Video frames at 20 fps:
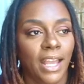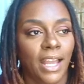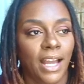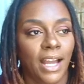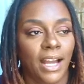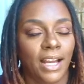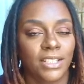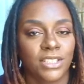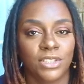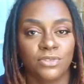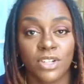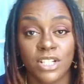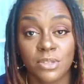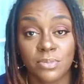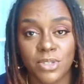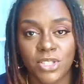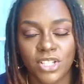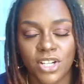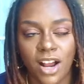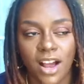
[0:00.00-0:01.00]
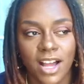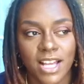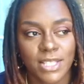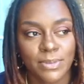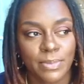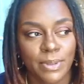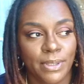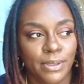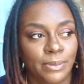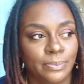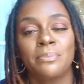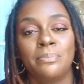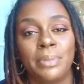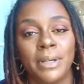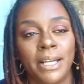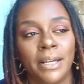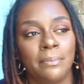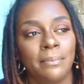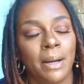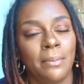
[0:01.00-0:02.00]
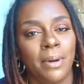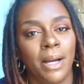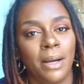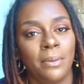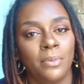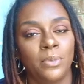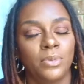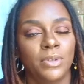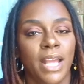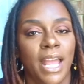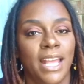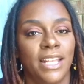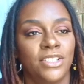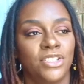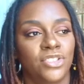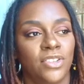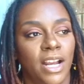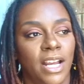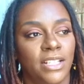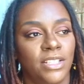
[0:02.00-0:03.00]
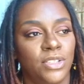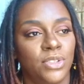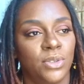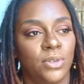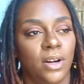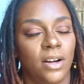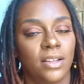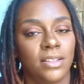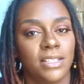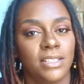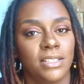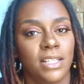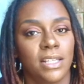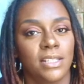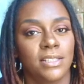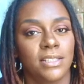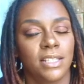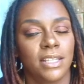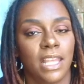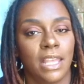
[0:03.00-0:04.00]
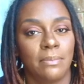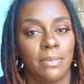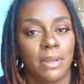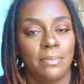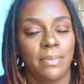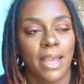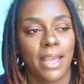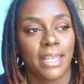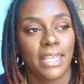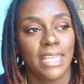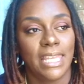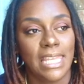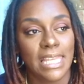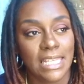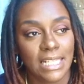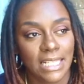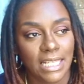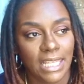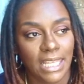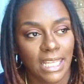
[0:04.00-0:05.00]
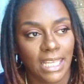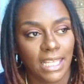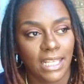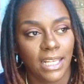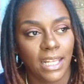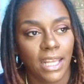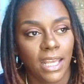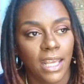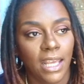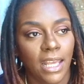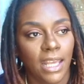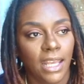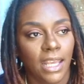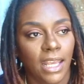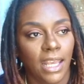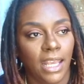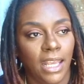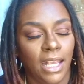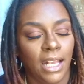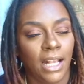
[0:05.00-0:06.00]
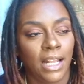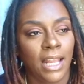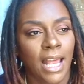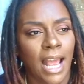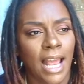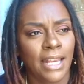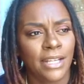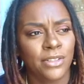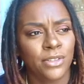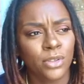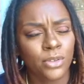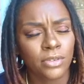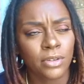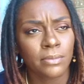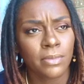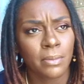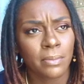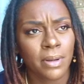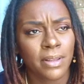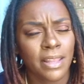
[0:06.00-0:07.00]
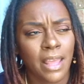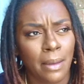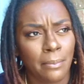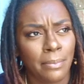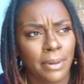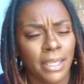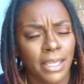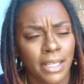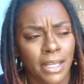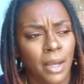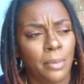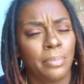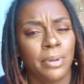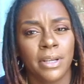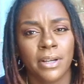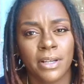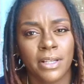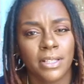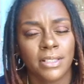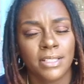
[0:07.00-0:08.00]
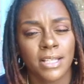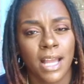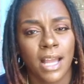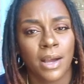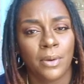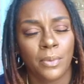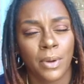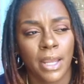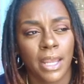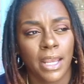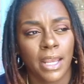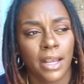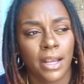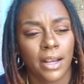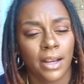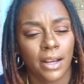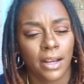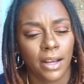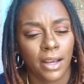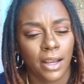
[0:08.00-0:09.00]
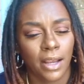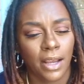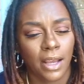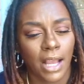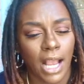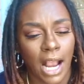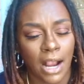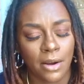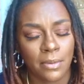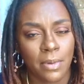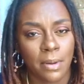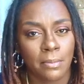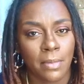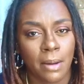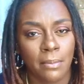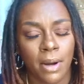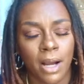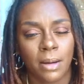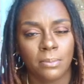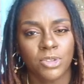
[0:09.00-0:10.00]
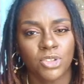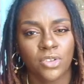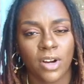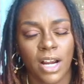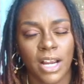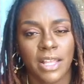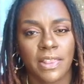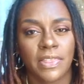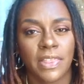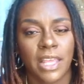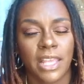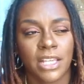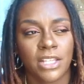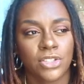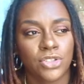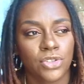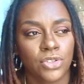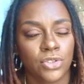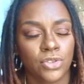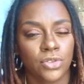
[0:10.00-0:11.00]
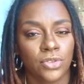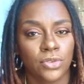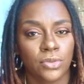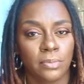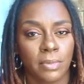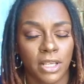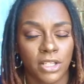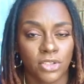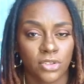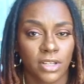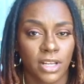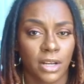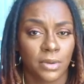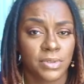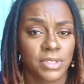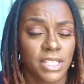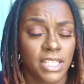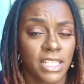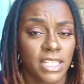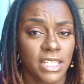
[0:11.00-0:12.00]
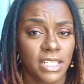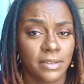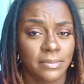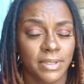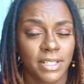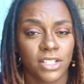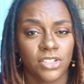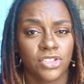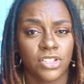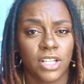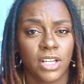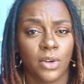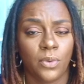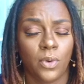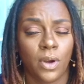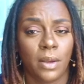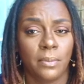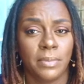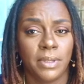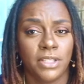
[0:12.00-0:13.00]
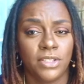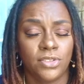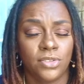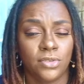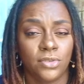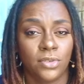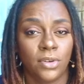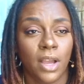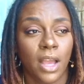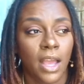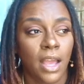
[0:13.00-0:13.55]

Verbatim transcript: uh, she rushed me to the hospital but my mom had tried to do all these things to get me back eating again and I do remember that being a period of time where I remember my mom trying things to make sure that I was eating because she didn't want me to